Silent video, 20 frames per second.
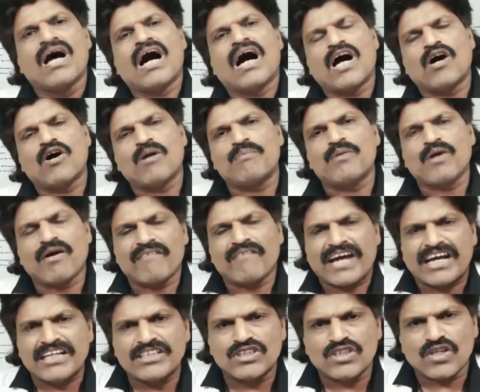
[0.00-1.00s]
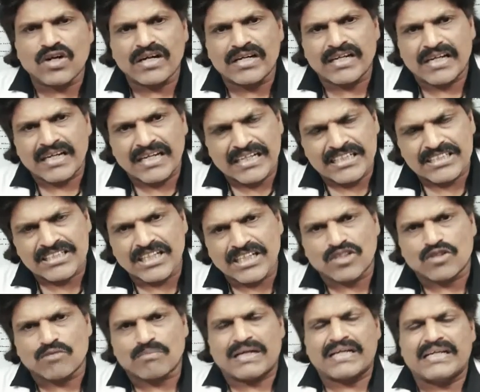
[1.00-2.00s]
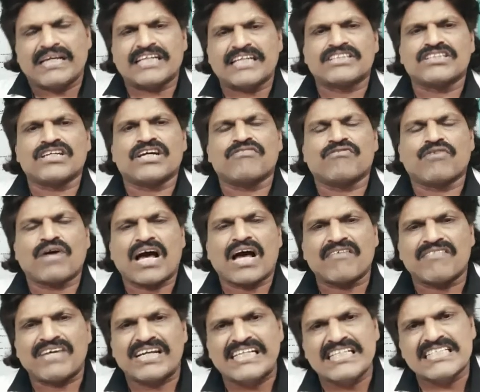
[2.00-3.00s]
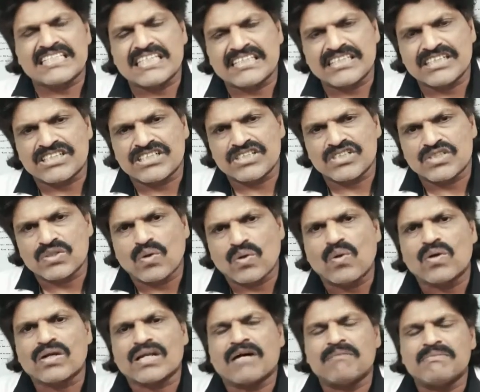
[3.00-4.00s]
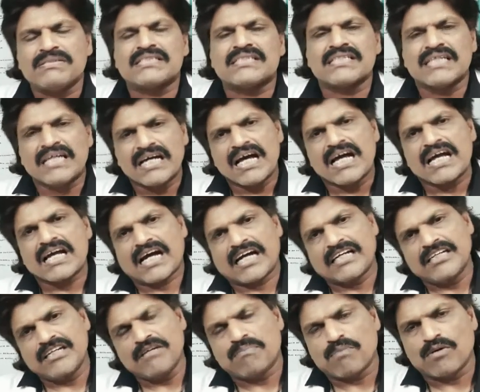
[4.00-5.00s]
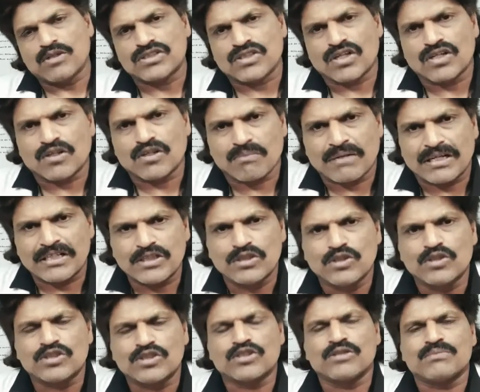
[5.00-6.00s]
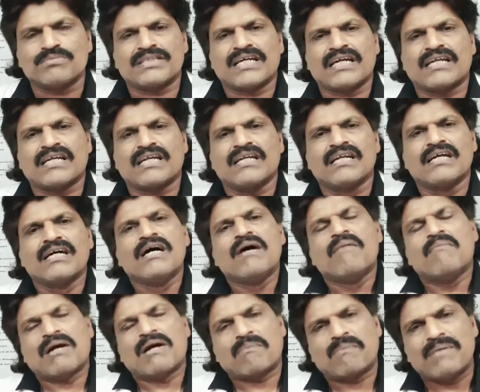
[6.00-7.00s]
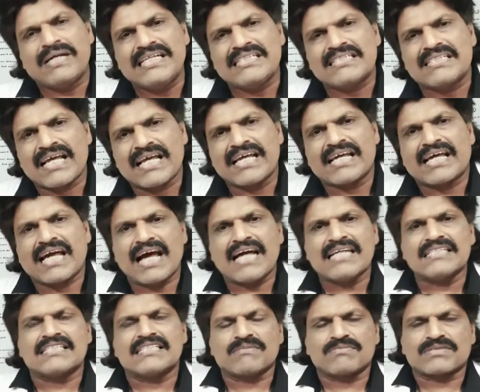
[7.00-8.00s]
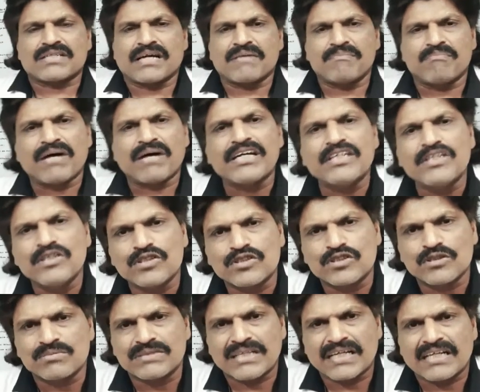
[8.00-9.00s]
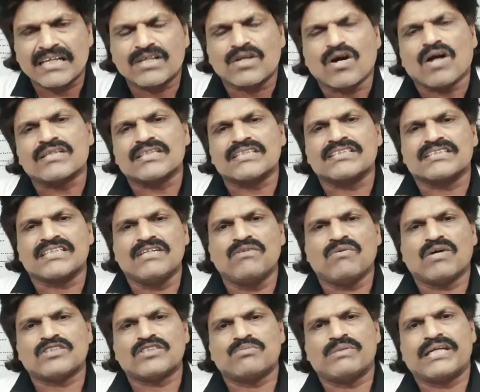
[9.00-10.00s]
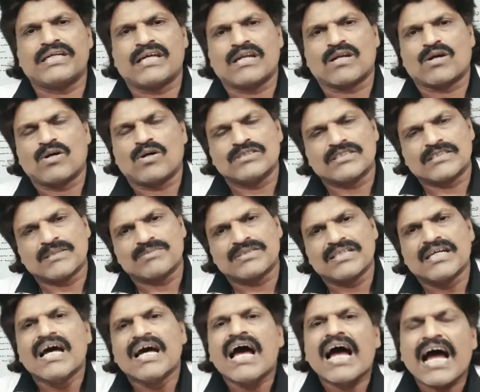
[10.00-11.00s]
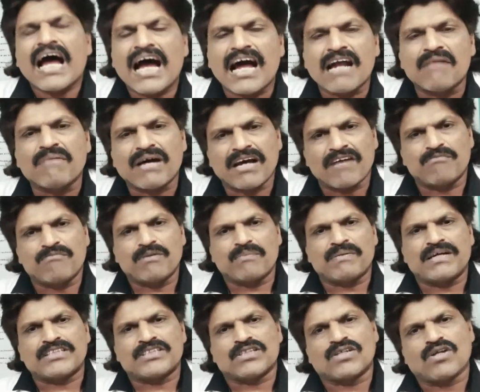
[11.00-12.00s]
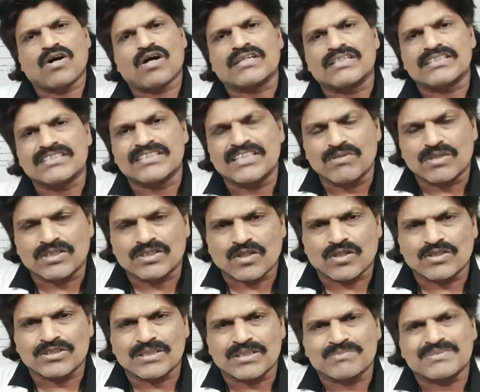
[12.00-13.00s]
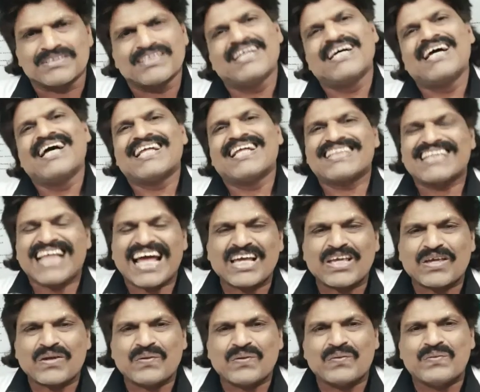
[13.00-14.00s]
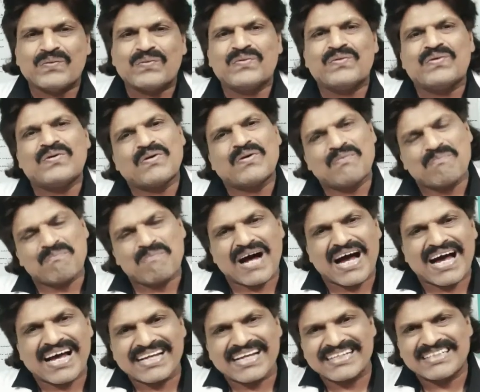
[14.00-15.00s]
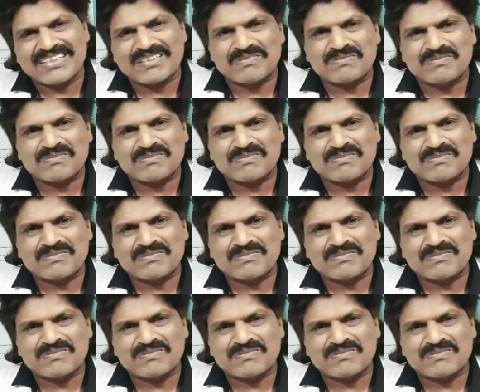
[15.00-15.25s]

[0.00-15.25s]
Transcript: I hope you have enjoyed listening to my lecture. If you have any suggestions or comments, kindly post on to my YouTube channel. But please like and subscribe my YouTube channel, Dr. Sreenivas Medical Concepts, and my FB page, Dr. Sreenivas Concepts. Thank you. Bye.